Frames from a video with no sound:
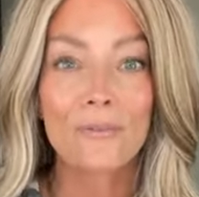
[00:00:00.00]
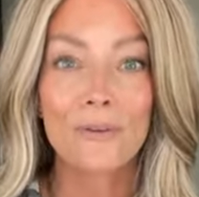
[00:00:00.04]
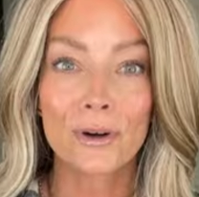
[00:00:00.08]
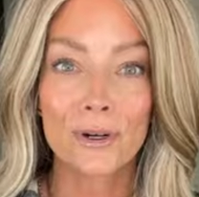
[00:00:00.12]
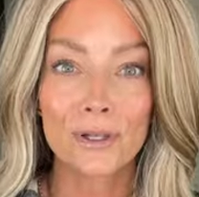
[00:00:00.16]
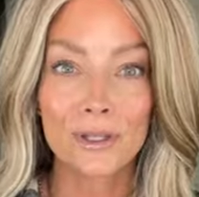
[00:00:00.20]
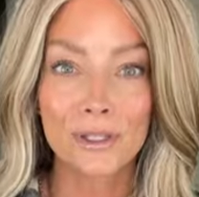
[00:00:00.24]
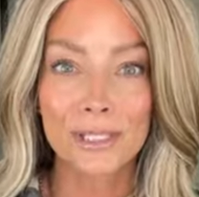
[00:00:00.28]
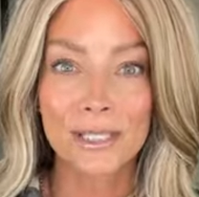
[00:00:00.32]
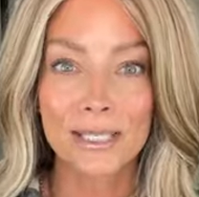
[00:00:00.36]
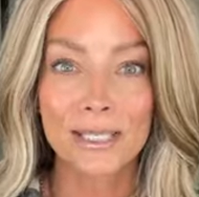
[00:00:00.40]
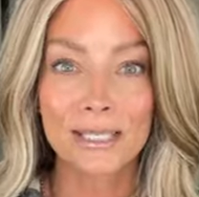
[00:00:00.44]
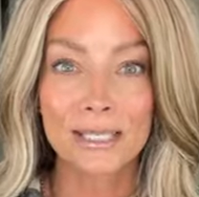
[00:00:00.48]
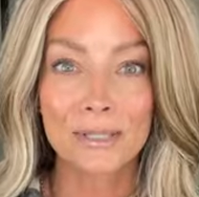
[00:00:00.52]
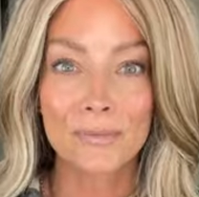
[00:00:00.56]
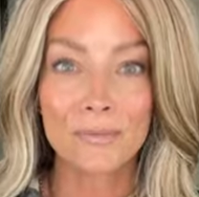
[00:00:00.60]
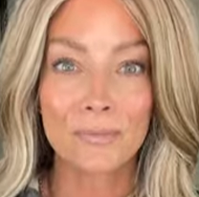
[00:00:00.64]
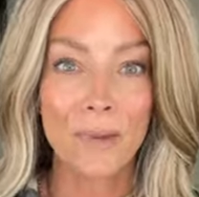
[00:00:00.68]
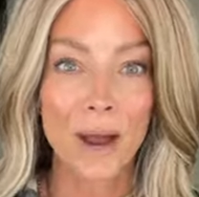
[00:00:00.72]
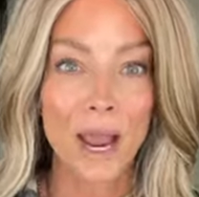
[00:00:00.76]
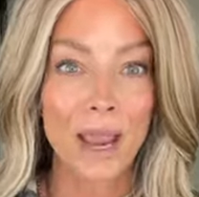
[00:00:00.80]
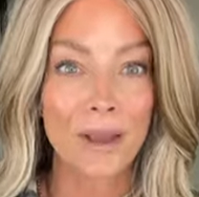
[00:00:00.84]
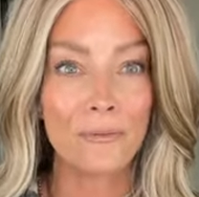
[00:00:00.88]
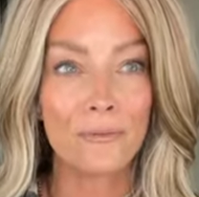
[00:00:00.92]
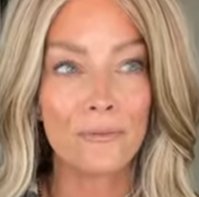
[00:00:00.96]

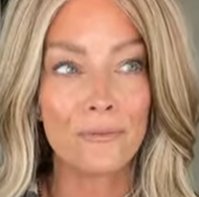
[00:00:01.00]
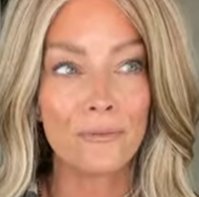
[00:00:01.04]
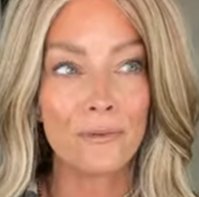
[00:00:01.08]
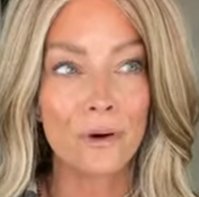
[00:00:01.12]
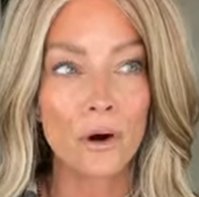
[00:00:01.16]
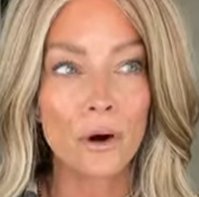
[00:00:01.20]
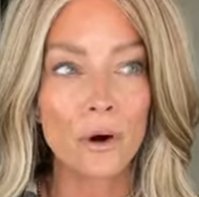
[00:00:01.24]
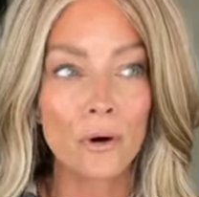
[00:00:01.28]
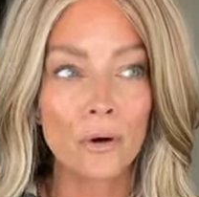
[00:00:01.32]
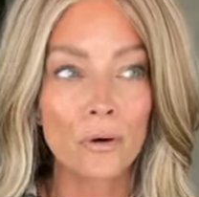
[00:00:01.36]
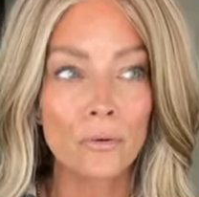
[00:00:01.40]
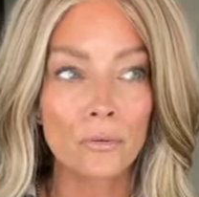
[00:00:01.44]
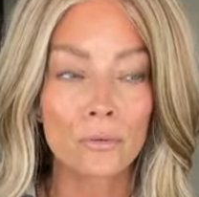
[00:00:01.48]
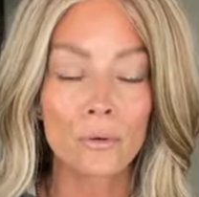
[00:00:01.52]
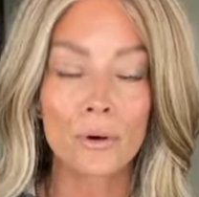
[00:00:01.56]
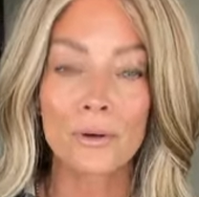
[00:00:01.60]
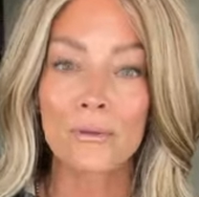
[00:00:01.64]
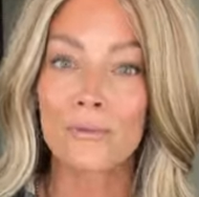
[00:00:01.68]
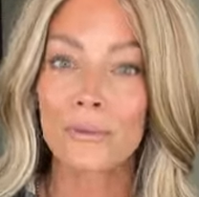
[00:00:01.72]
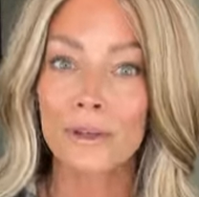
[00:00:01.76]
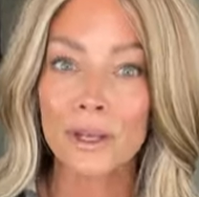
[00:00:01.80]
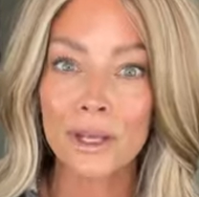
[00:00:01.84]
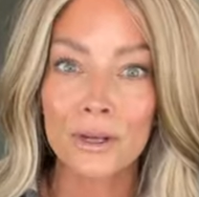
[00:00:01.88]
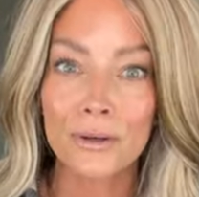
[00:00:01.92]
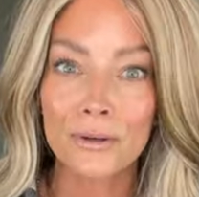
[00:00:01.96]
versus my full
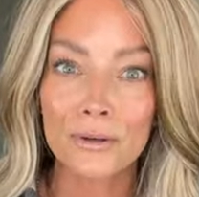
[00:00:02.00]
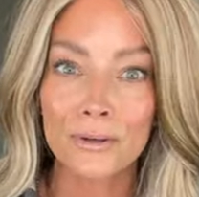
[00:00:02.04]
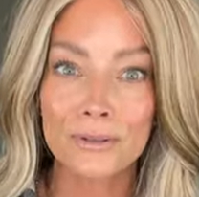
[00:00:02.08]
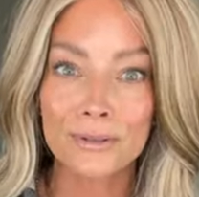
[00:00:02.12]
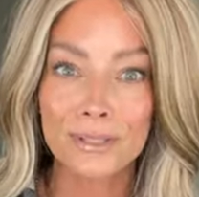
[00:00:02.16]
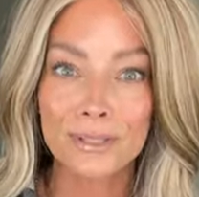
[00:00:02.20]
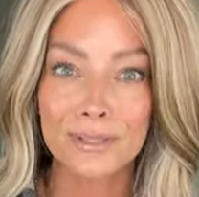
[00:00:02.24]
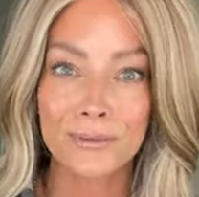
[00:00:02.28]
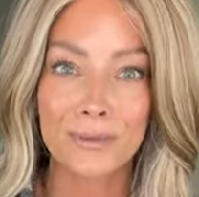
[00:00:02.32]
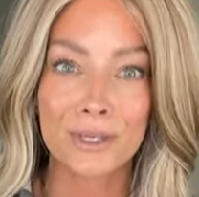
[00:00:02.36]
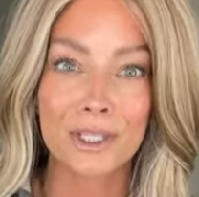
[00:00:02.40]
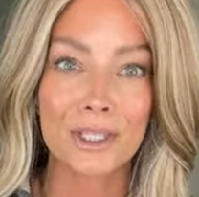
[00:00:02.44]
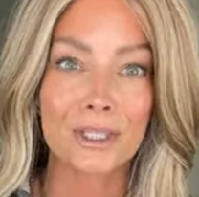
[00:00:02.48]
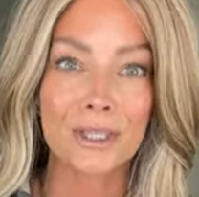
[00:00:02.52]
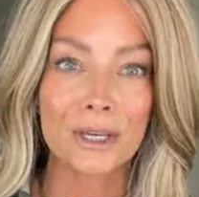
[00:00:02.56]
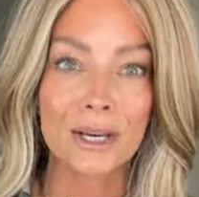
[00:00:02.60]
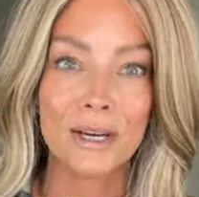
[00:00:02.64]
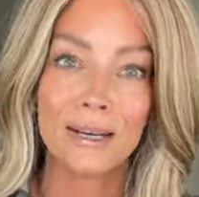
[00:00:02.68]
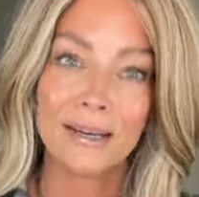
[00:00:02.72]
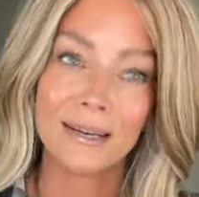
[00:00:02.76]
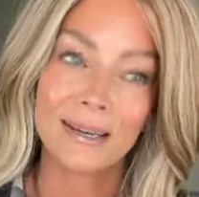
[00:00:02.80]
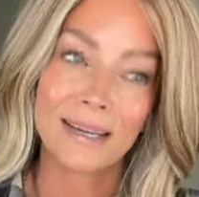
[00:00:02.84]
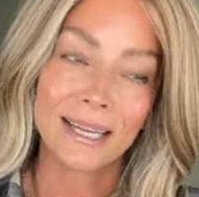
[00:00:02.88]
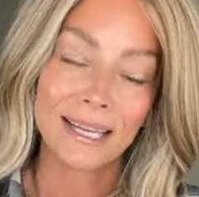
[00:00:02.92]
reviews, which